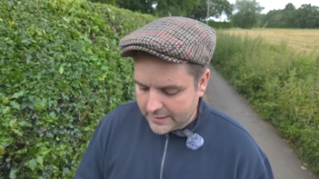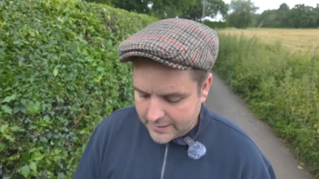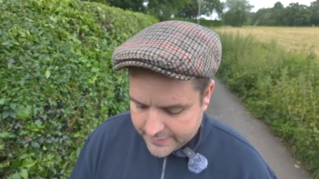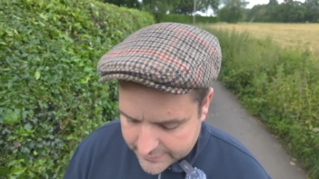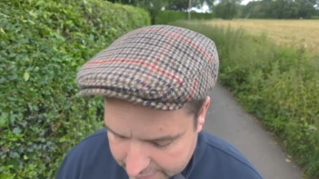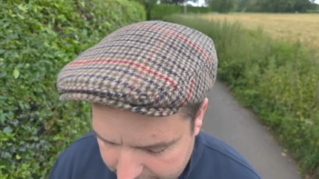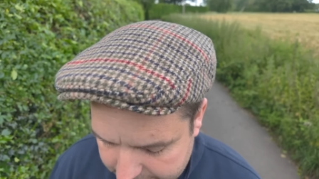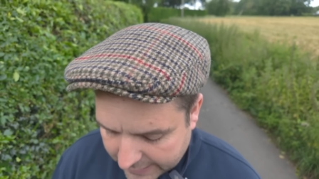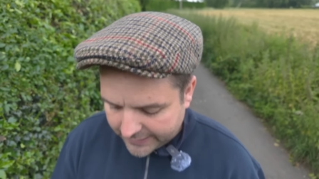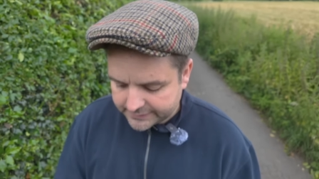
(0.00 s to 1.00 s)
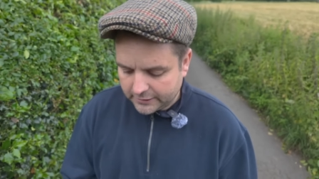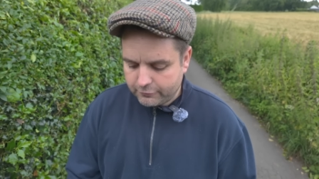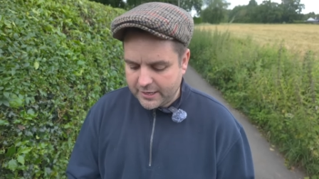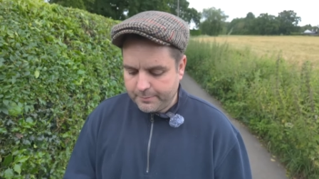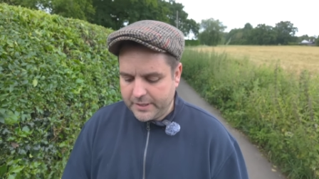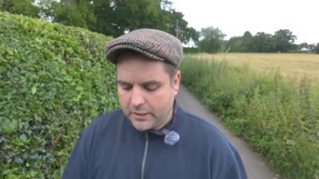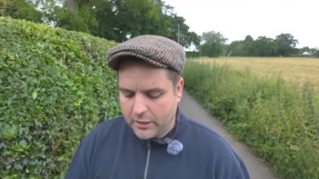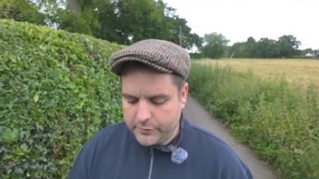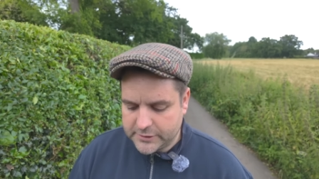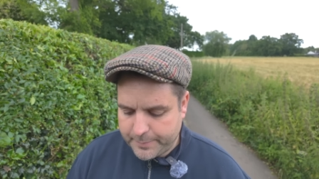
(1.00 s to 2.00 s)
uh, the, the deal is incredibly
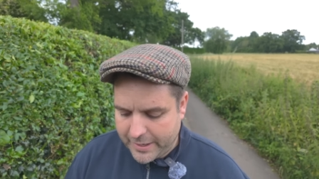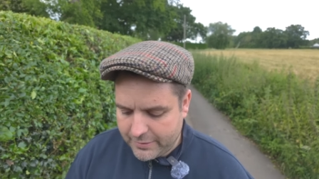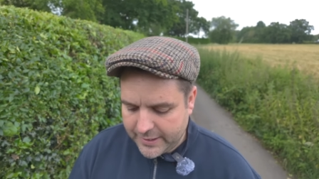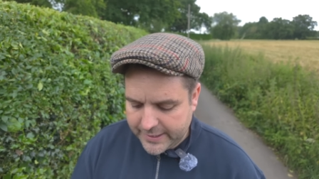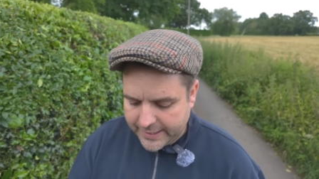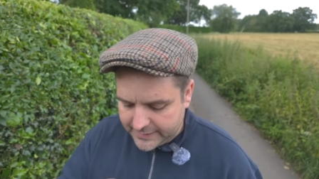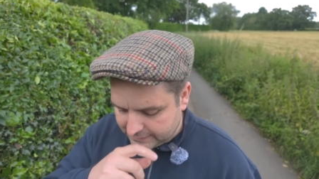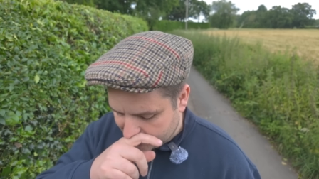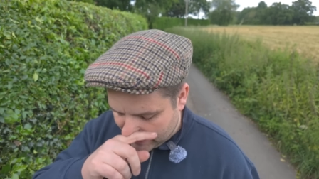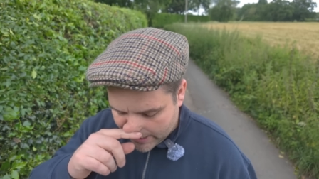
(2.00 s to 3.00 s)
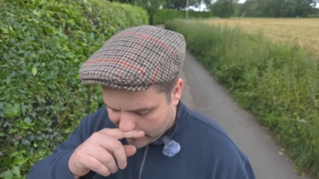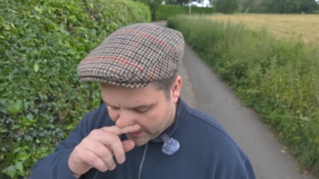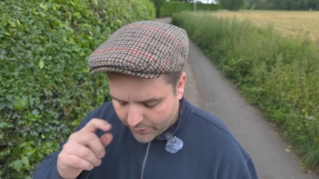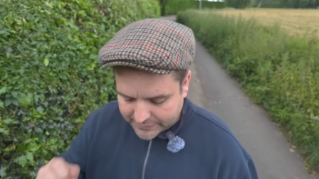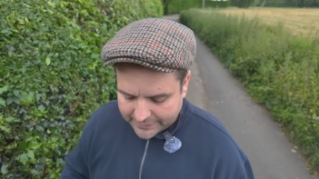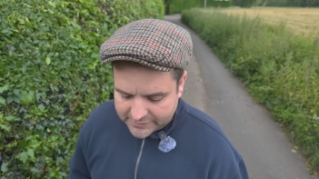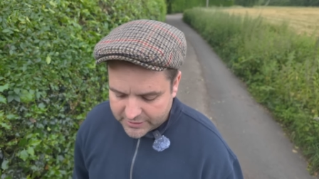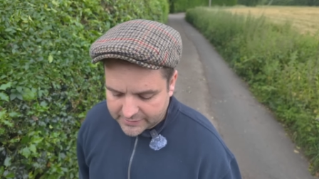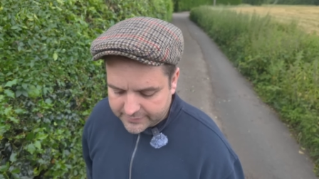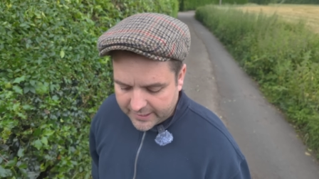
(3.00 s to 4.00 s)
close. Apparently, he's, I know I said this
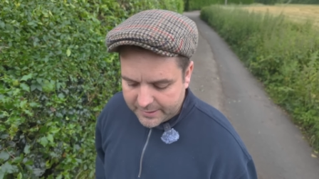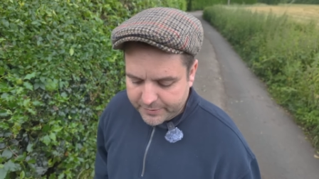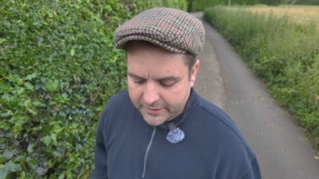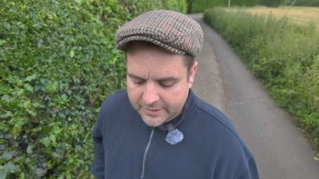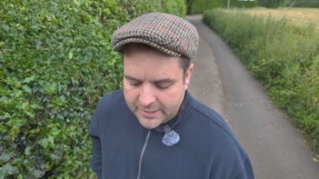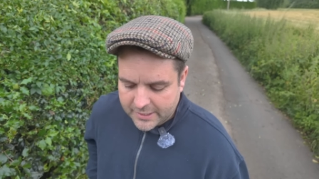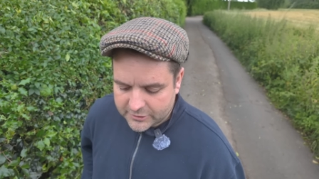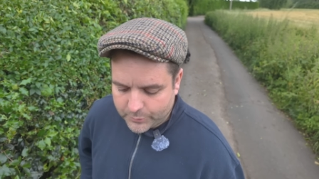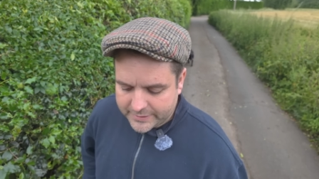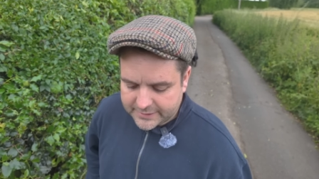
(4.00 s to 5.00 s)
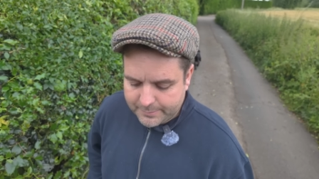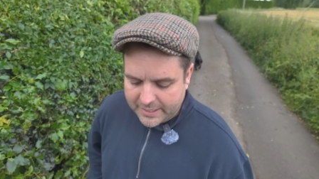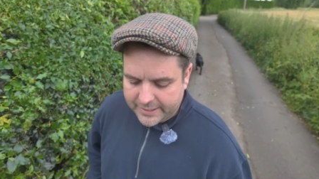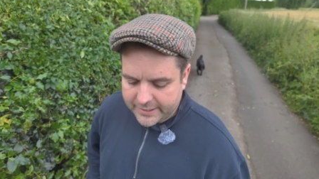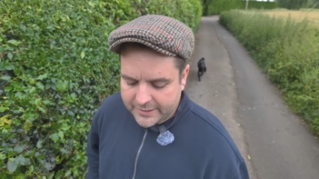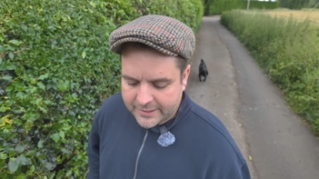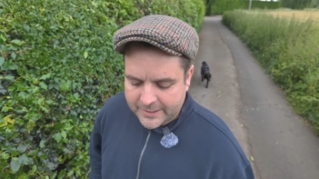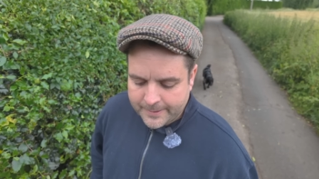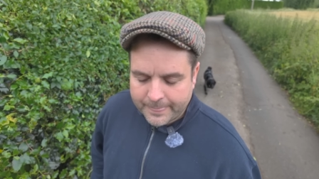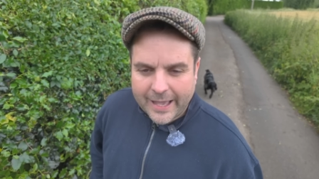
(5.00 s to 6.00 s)
yesterday, but 20 million
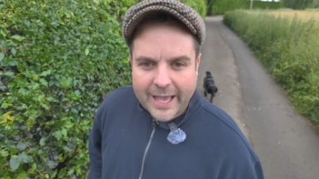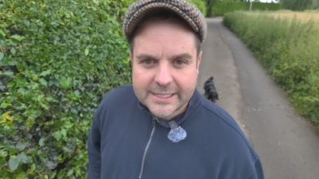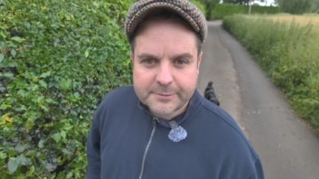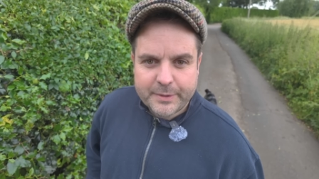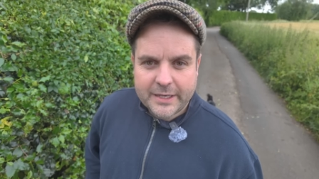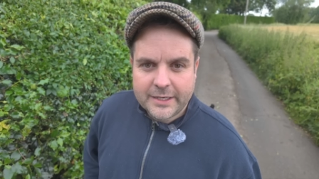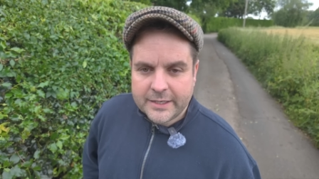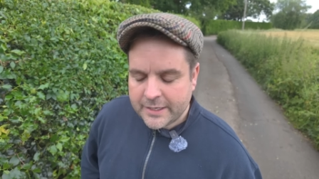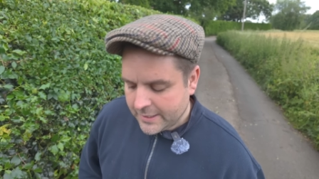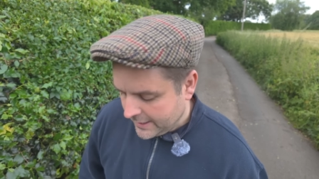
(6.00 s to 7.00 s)
has been